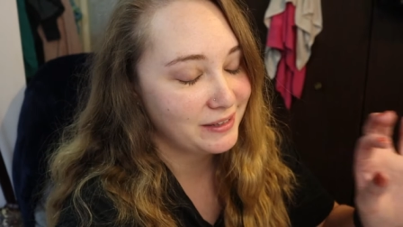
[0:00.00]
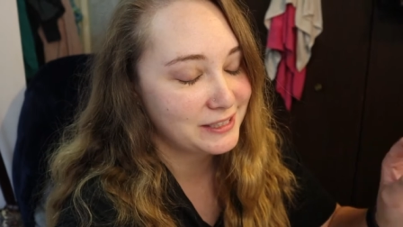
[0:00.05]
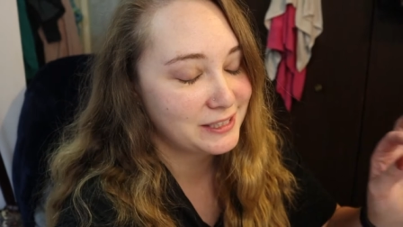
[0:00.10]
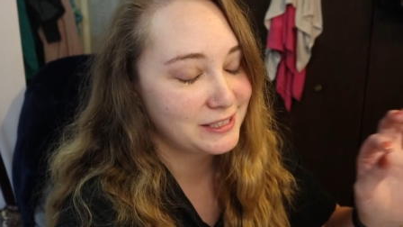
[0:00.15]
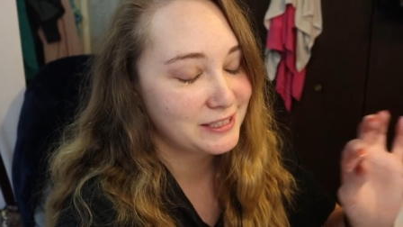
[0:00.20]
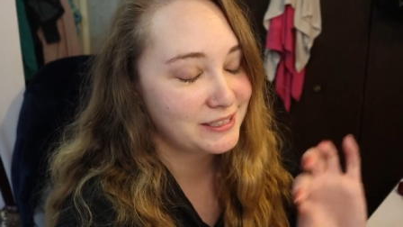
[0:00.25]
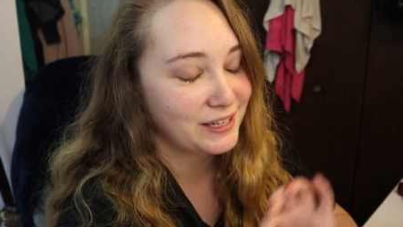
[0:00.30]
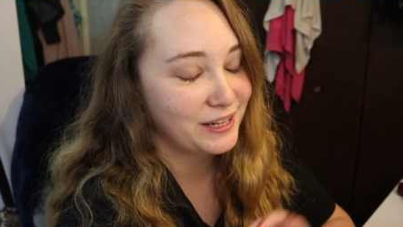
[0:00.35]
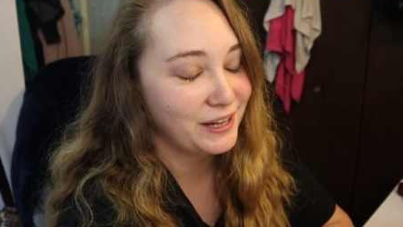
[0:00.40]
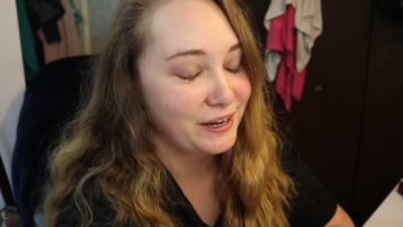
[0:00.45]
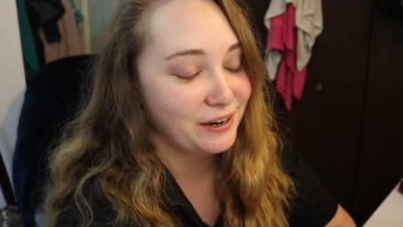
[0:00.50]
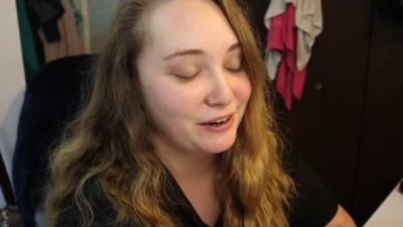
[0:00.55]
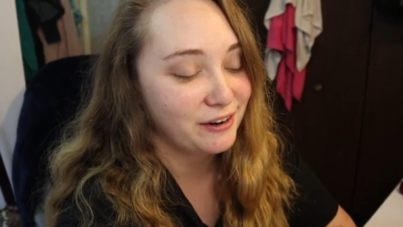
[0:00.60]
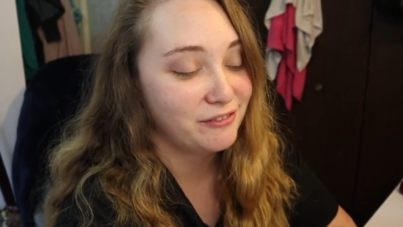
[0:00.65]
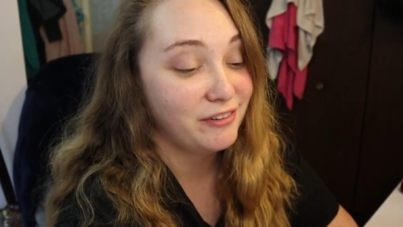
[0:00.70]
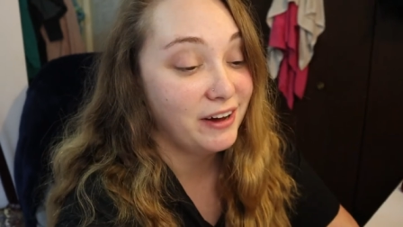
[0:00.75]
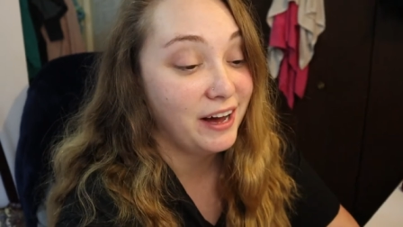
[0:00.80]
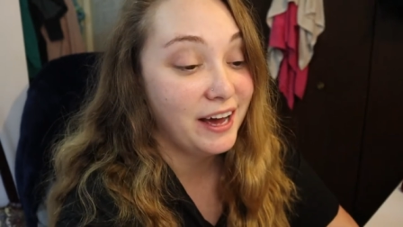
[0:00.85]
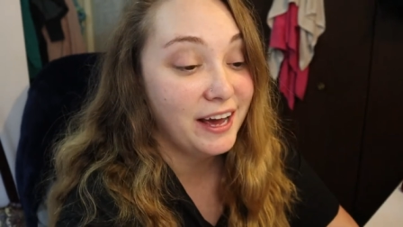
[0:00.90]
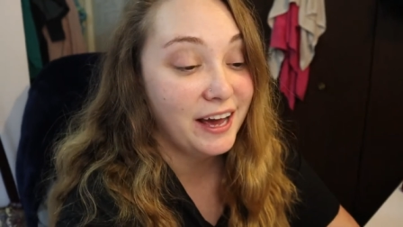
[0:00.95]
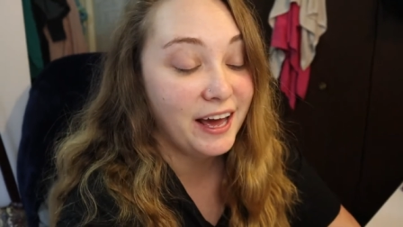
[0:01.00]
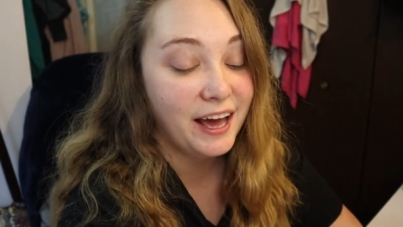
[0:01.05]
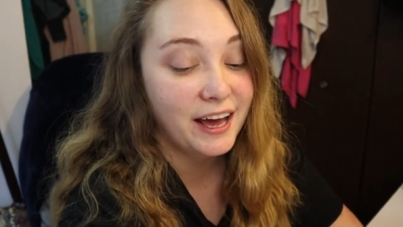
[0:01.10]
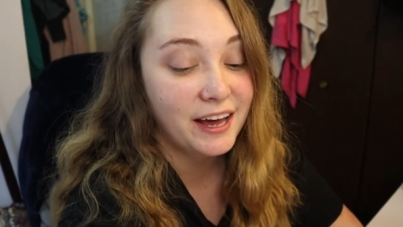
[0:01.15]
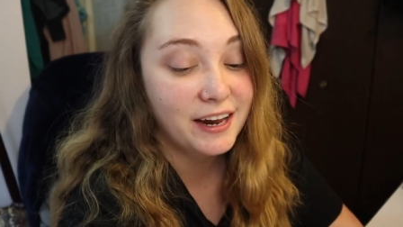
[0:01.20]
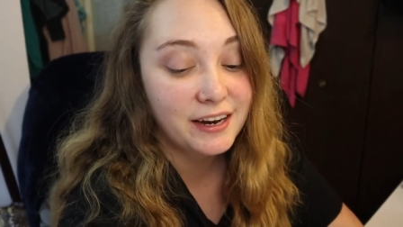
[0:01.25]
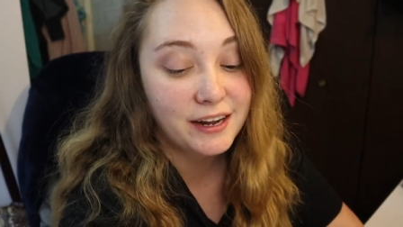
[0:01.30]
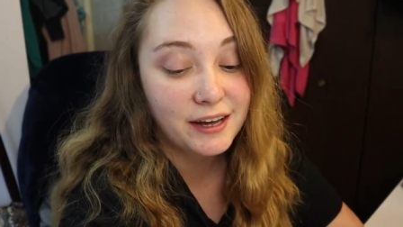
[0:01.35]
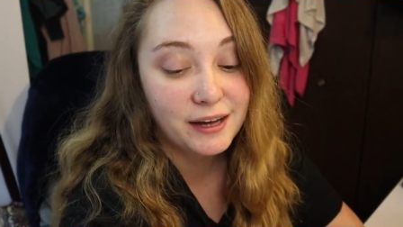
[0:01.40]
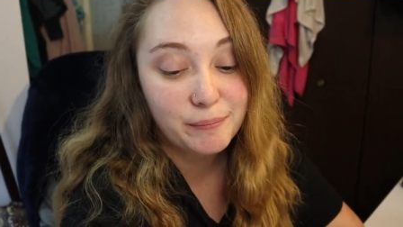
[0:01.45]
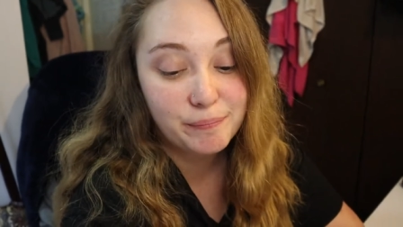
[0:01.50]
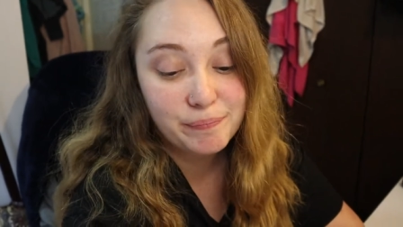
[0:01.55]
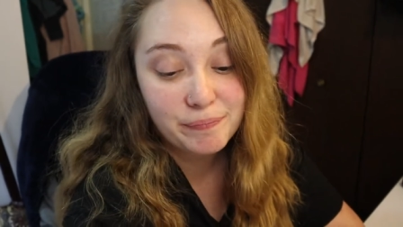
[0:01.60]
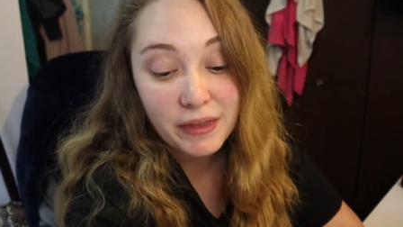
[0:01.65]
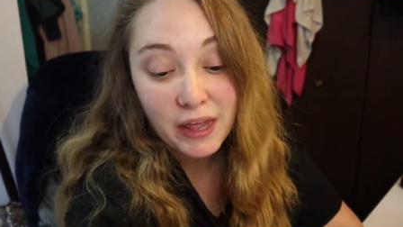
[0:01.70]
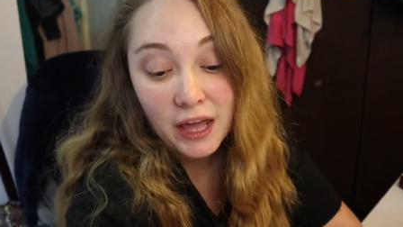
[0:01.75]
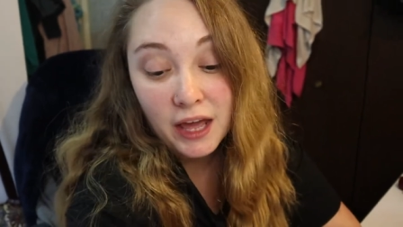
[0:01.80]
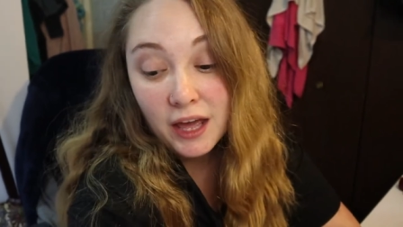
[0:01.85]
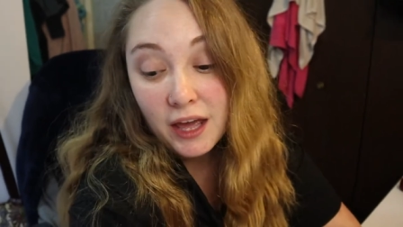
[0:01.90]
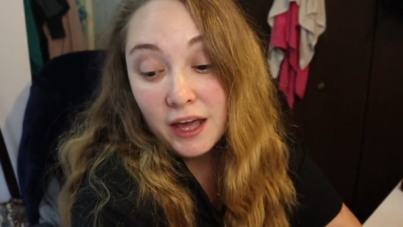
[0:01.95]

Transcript: Let's clarify. And um,